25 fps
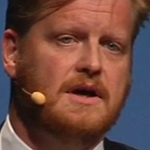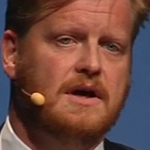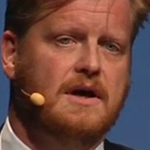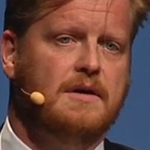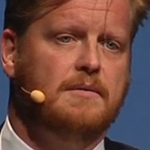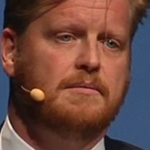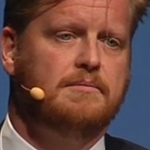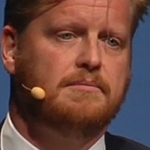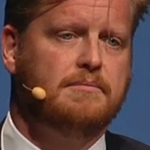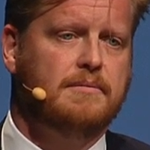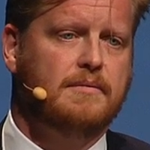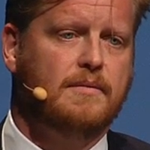
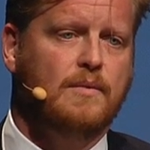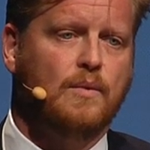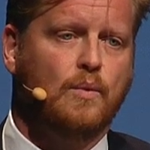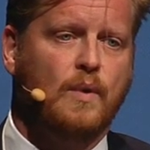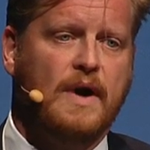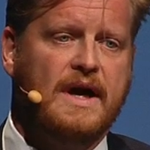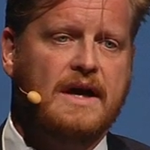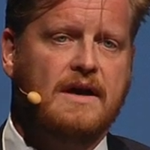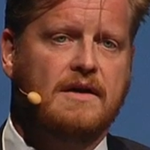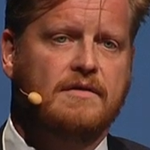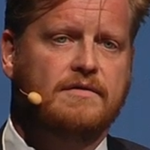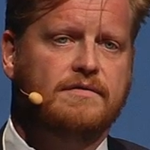a
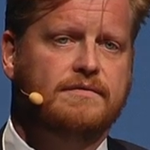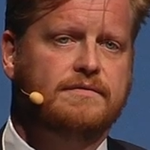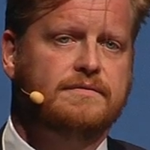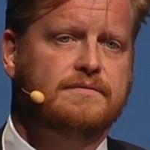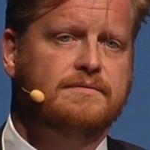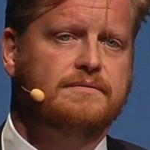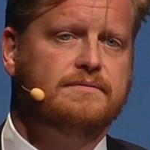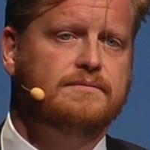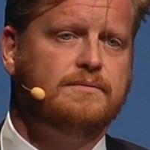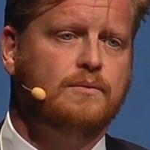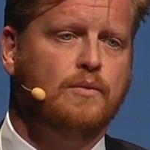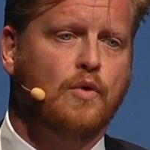way of
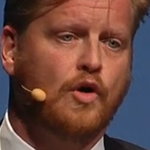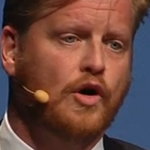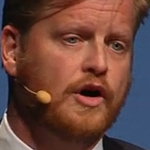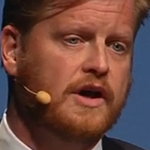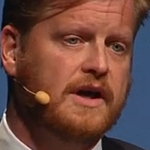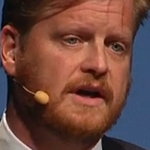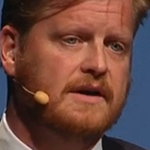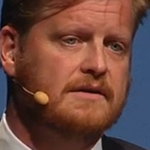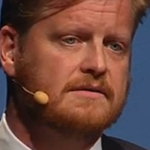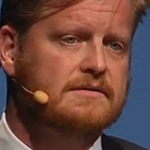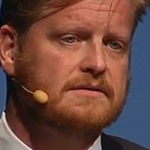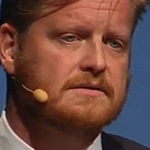
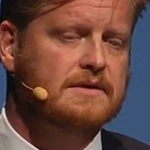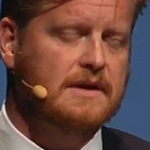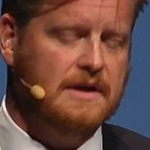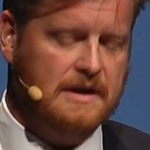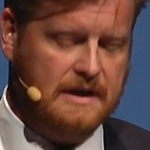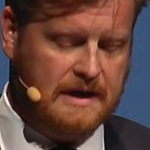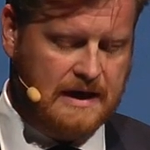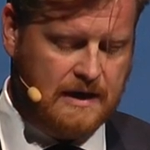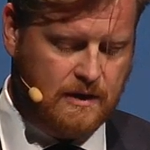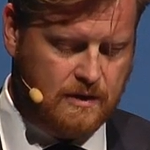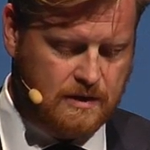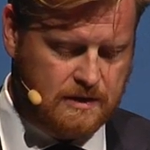working
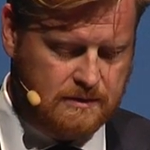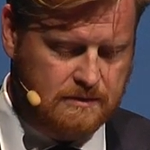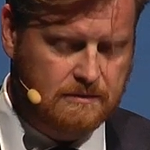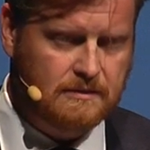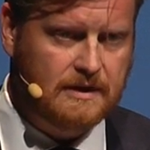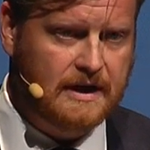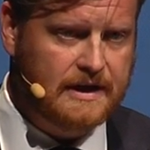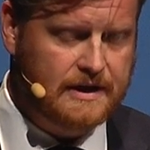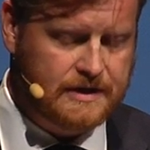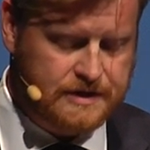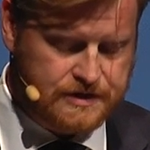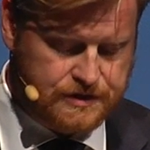in our
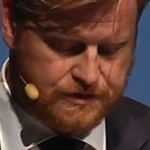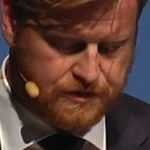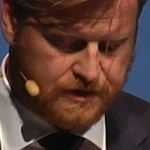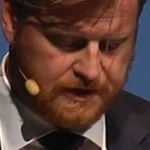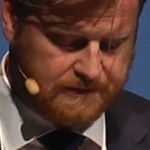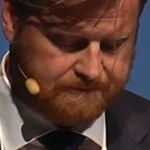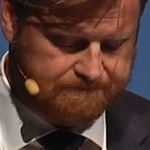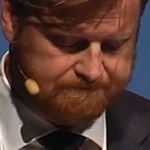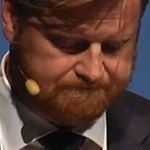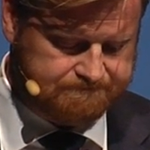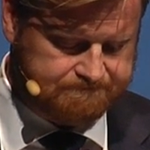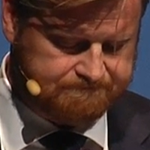
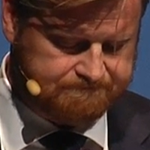industry.